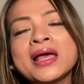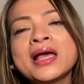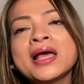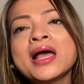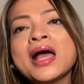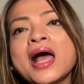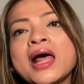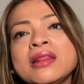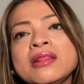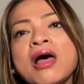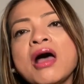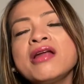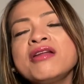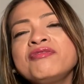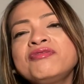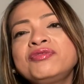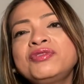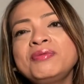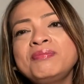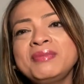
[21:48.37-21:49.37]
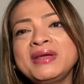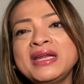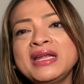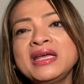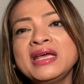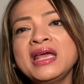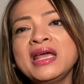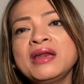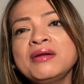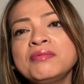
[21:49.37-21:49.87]
A lot of
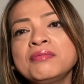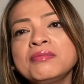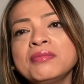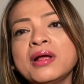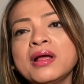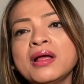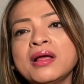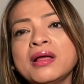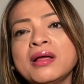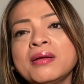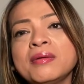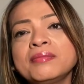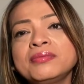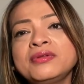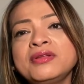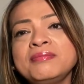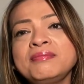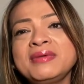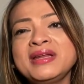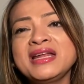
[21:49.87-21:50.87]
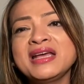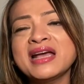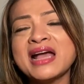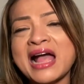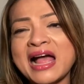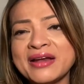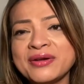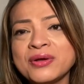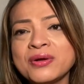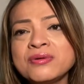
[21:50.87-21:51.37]

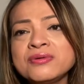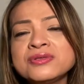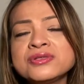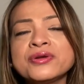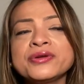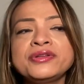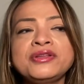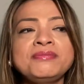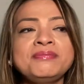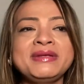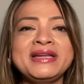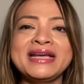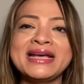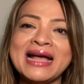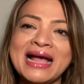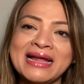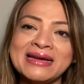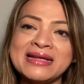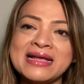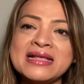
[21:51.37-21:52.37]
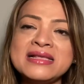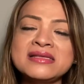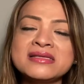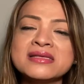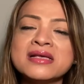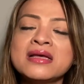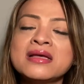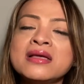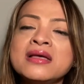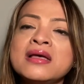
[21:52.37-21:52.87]
Dominicanos or Dominicanas,
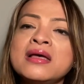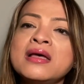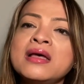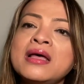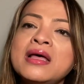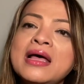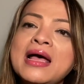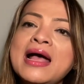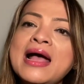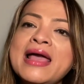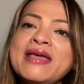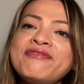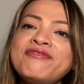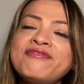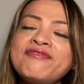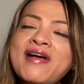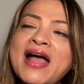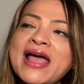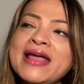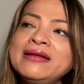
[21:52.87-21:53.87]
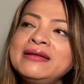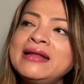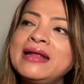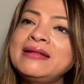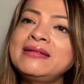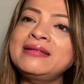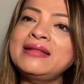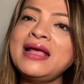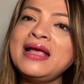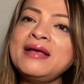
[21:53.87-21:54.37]
I find
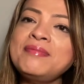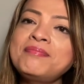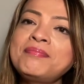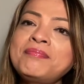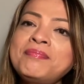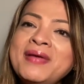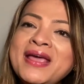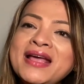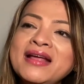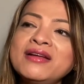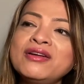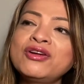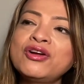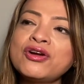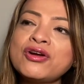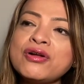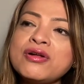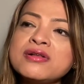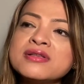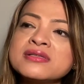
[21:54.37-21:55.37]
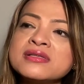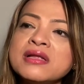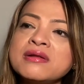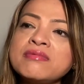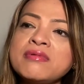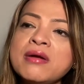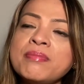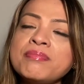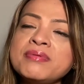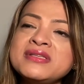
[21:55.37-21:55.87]
that they pick girls that
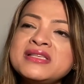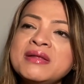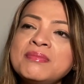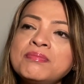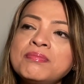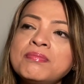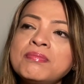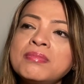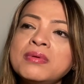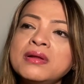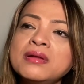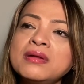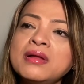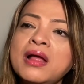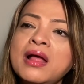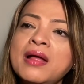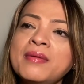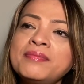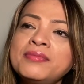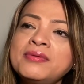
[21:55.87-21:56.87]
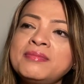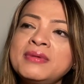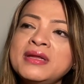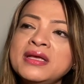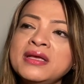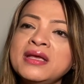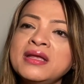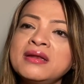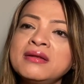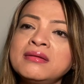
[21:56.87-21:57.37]
represent
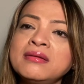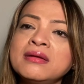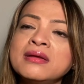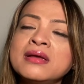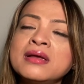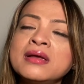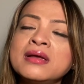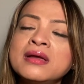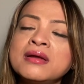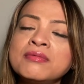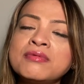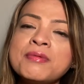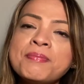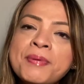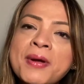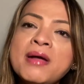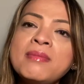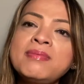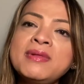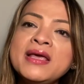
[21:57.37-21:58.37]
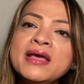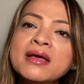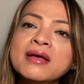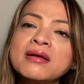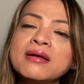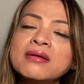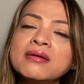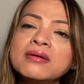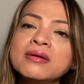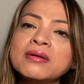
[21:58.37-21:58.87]
Dominican Republic
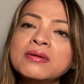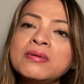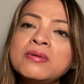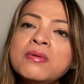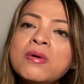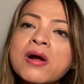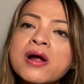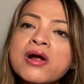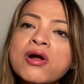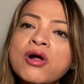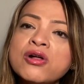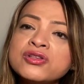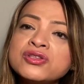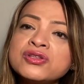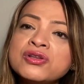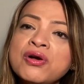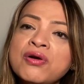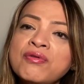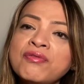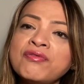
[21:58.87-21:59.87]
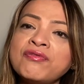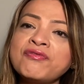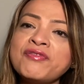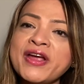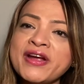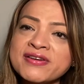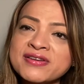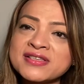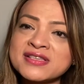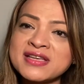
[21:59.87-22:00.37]
who are also
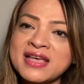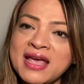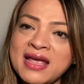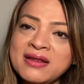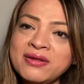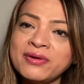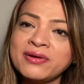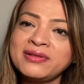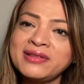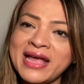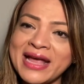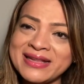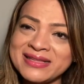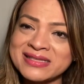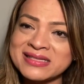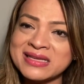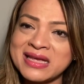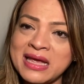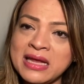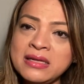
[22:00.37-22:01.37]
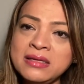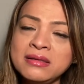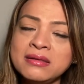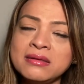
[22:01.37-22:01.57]
fair-skinned or light-skinned